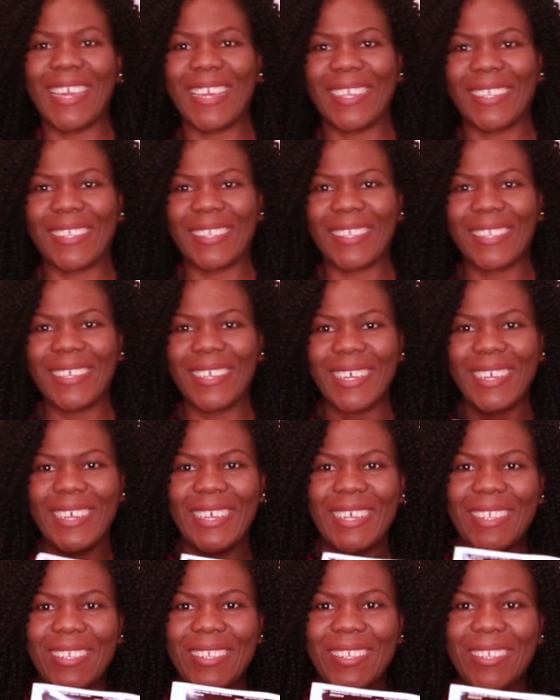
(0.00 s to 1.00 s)
yes.
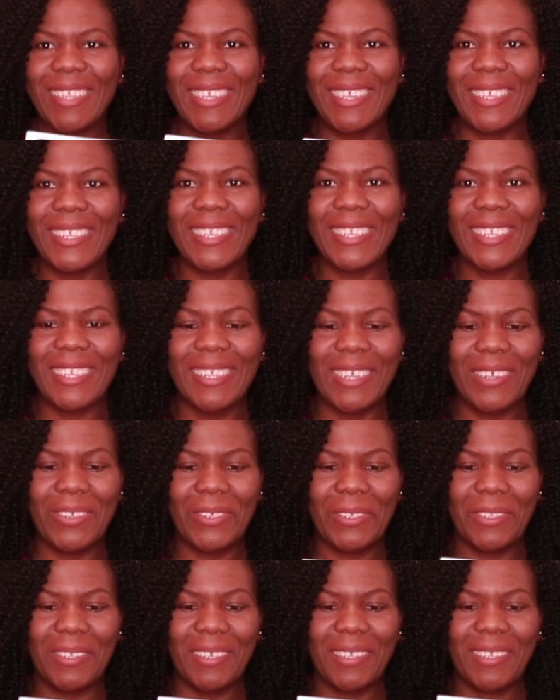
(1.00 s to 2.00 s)
So this is the
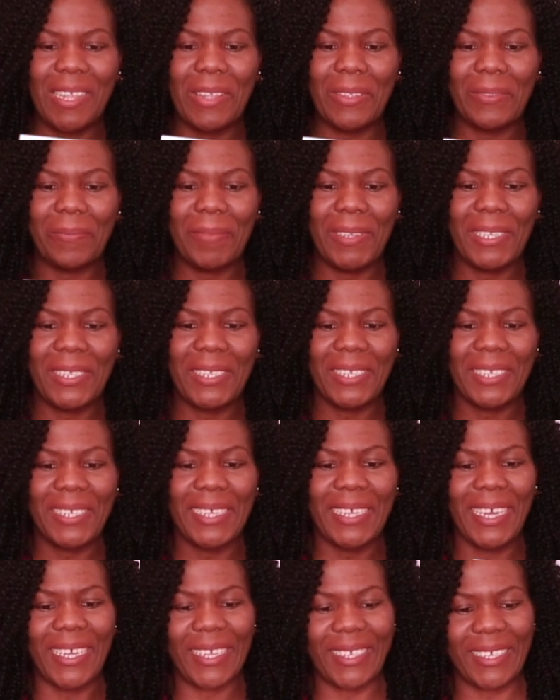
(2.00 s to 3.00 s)
ultrasound picture,
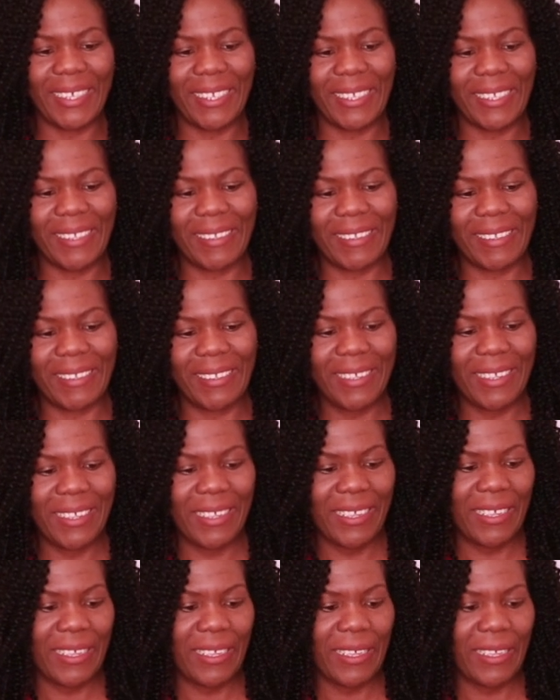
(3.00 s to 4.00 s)
guys.
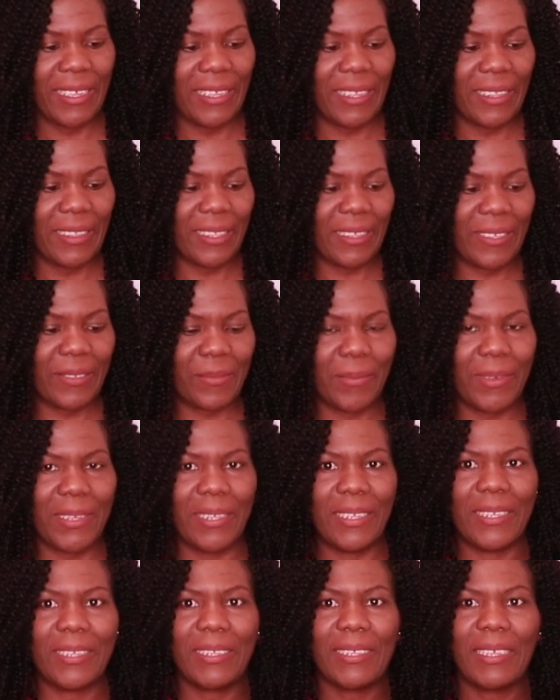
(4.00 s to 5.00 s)
This
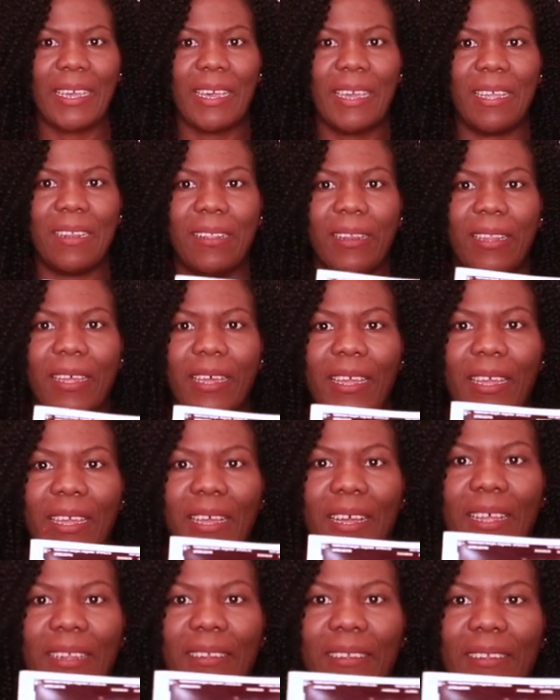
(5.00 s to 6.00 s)
one is kind of
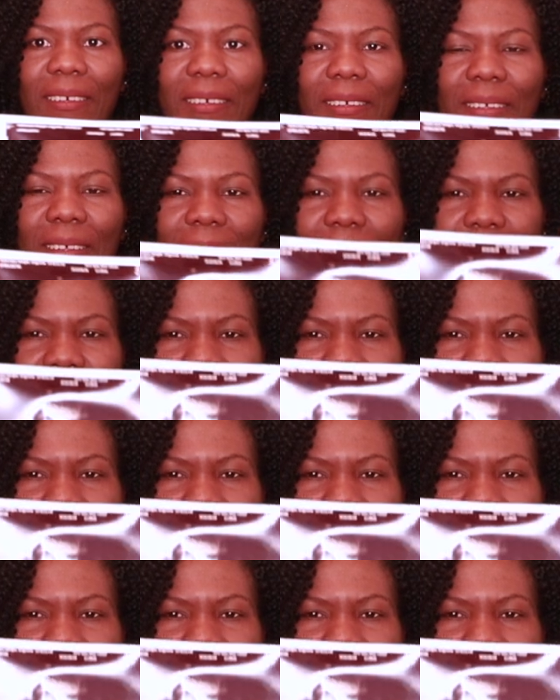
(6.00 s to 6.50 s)
like, I don't know.